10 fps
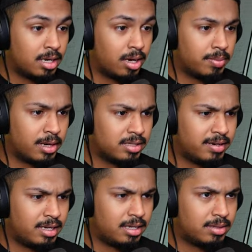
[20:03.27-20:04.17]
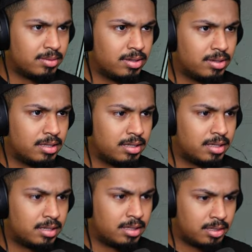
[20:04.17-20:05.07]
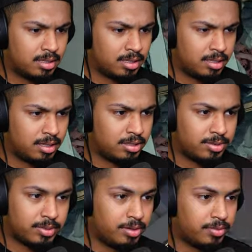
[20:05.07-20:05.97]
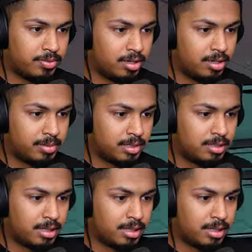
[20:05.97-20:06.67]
Oh, boss fight? What going on? Usually when you fall, bro, it's